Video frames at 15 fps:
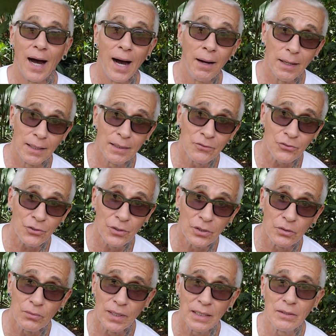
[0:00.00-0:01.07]
uh, it's during
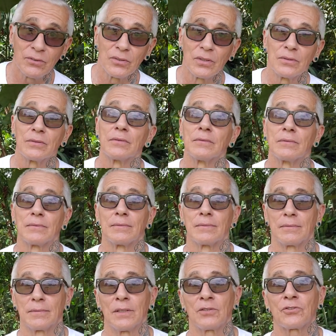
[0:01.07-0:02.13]
the rainy season.
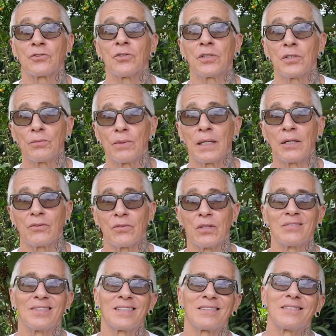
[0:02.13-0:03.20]
It's during the rainy
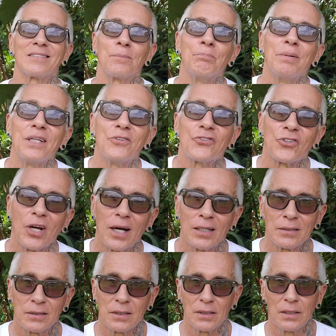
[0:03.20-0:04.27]
season, unless it's a beach shot.
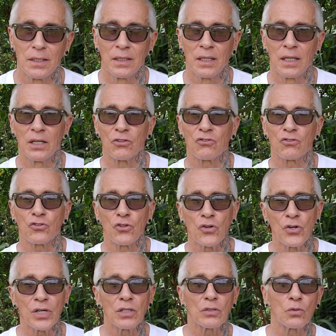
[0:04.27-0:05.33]
It's
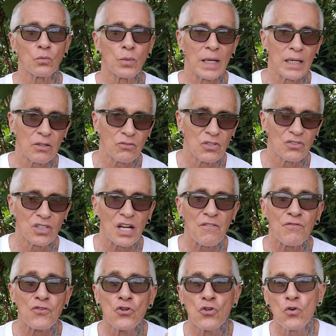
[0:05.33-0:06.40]
during the rainy season.
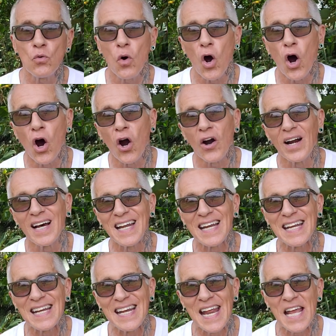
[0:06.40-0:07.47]
If you are a
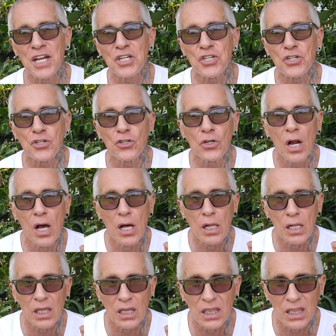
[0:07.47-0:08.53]
nature
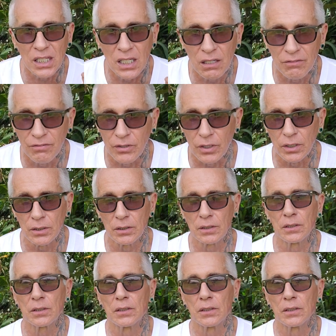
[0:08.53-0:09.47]
lover,